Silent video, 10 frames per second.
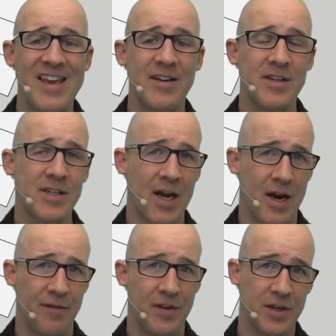inside
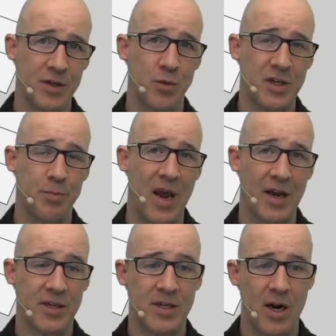of this
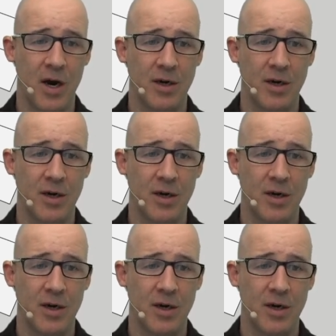switchback stair.